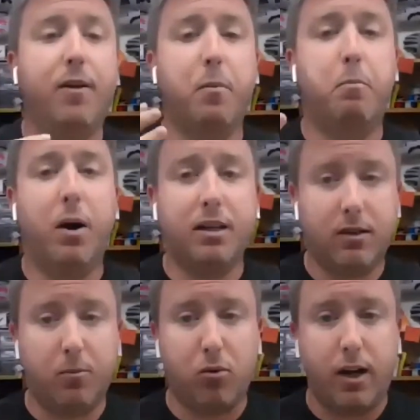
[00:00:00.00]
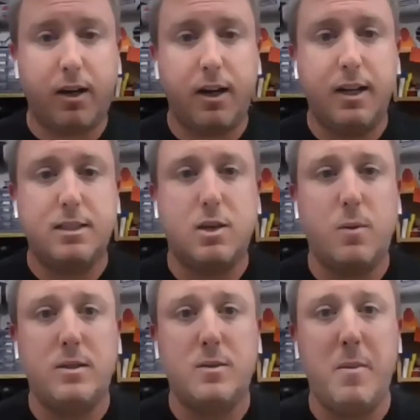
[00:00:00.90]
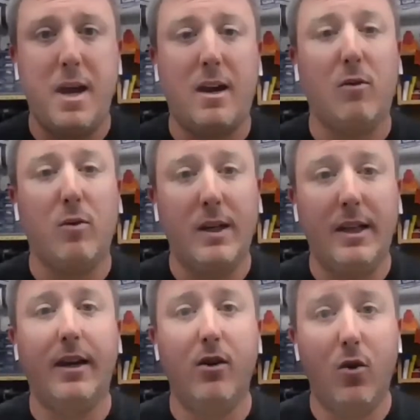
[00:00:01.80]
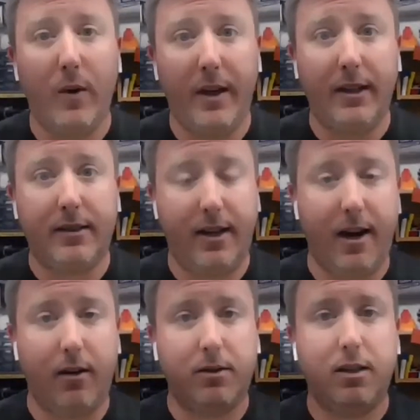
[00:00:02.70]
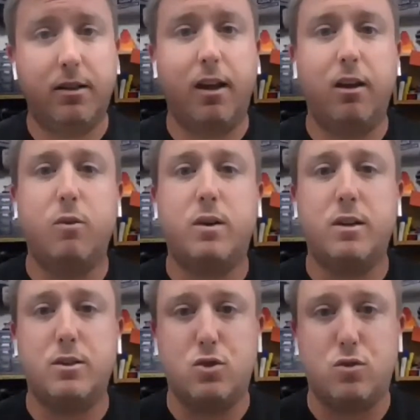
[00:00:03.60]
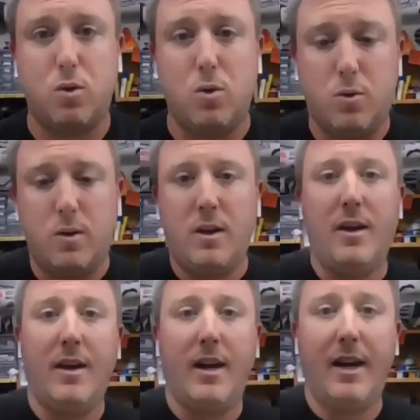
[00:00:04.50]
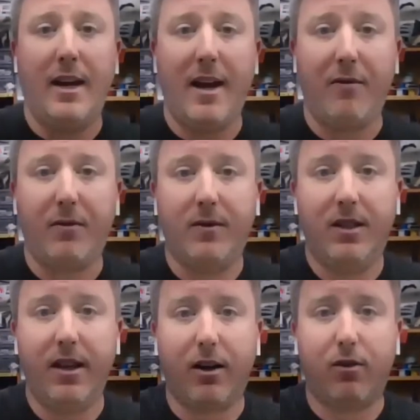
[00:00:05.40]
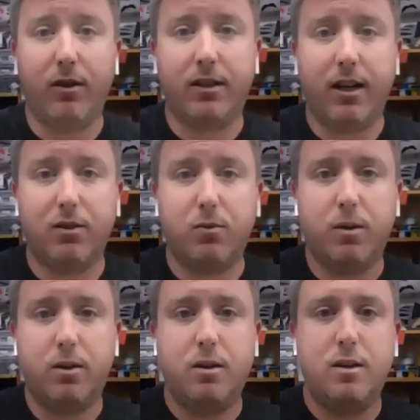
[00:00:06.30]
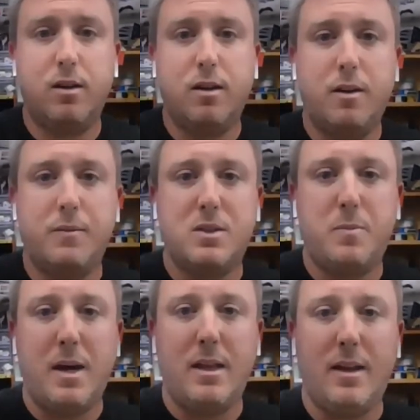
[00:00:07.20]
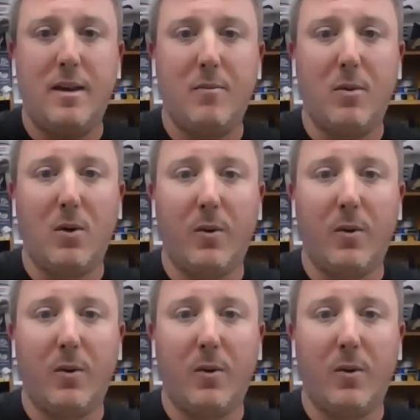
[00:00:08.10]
The buzzer brick is going to make a really annoying sound that you can control. And I have see that Chris has one. I'm gonna spotlight him well, oh,